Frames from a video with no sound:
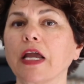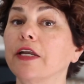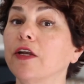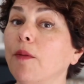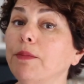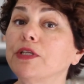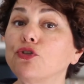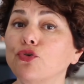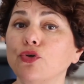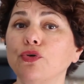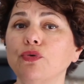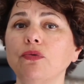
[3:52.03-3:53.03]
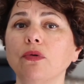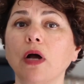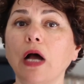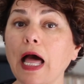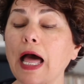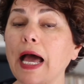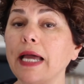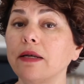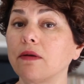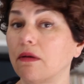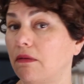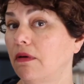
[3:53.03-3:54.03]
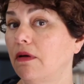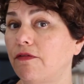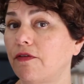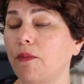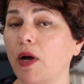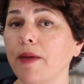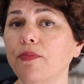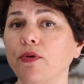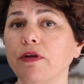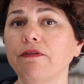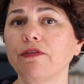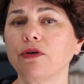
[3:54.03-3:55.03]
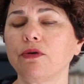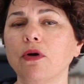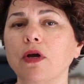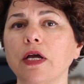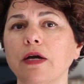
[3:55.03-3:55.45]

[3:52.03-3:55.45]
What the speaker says: Number two, and from my point of view,